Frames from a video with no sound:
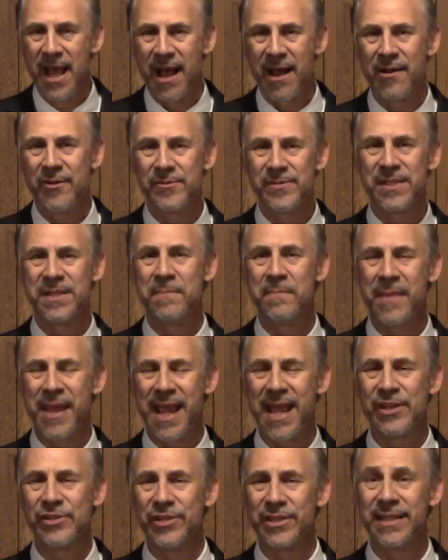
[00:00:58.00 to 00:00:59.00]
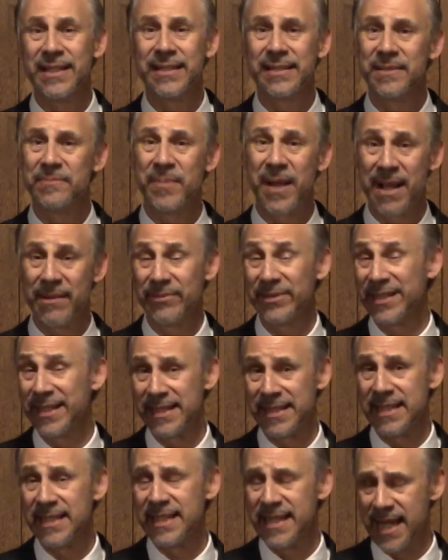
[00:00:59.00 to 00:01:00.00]
I always imagined, the Bible
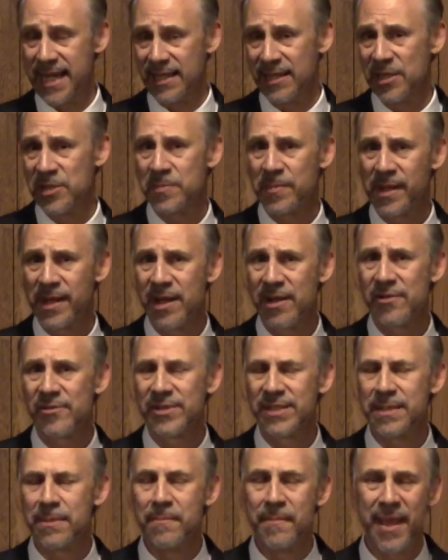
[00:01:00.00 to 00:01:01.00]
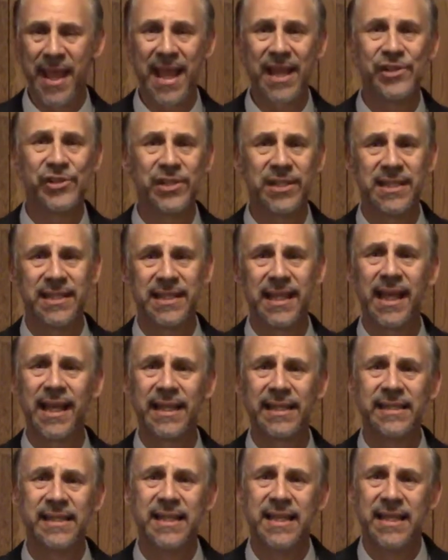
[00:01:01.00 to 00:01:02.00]
doesn't say this, but I always imagined
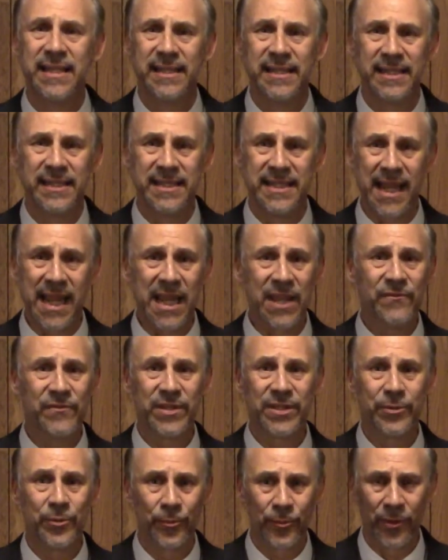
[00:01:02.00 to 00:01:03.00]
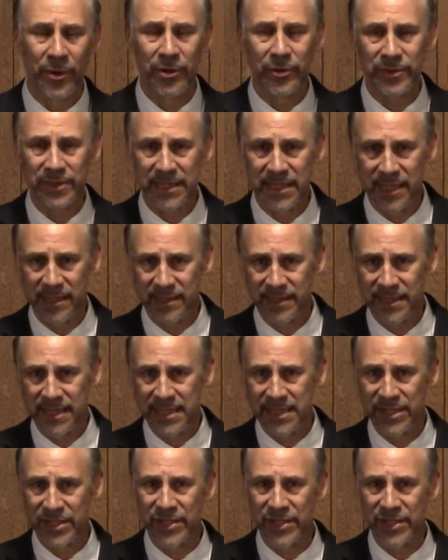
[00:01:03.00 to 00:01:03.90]
that David wrote this